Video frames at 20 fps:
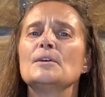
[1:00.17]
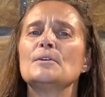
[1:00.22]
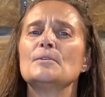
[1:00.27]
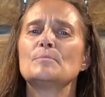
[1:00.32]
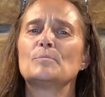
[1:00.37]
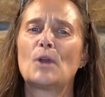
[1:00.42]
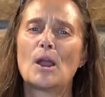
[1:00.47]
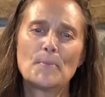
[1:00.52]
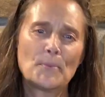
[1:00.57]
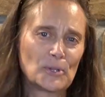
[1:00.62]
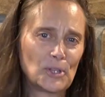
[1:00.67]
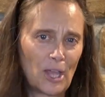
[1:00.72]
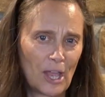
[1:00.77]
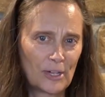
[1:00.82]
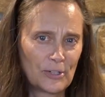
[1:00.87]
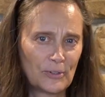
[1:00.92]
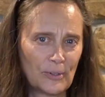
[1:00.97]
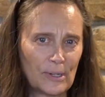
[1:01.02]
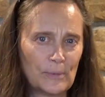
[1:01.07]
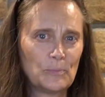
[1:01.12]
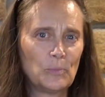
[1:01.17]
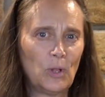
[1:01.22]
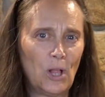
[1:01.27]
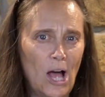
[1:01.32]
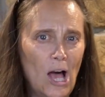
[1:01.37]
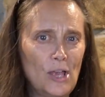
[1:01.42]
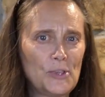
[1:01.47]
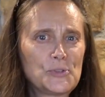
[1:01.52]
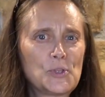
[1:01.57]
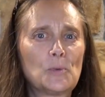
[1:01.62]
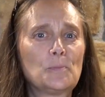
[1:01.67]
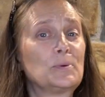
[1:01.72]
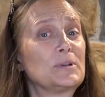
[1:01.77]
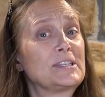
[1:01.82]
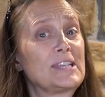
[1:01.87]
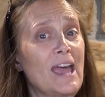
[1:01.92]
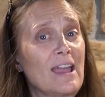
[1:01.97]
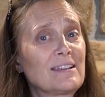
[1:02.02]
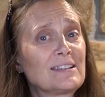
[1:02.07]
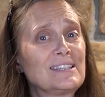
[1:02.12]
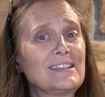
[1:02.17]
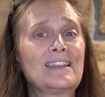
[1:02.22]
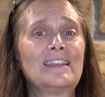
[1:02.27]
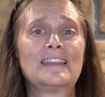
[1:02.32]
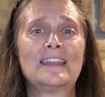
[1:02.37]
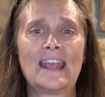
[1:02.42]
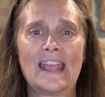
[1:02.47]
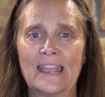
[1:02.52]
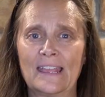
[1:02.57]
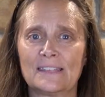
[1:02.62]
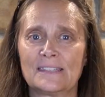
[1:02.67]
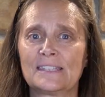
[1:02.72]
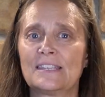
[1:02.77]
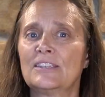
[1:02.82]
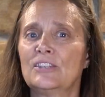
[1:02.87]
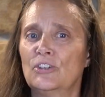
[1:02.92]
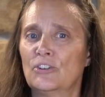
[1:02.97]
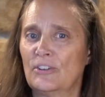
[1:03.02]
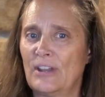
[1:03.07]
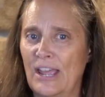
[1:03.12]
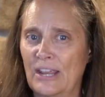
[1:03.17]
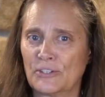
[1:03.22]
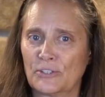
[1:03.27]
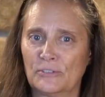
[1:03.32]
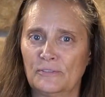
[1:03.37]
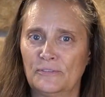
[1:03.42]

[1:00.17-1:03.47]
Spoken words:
Proper laundering will also protect and enhance your natural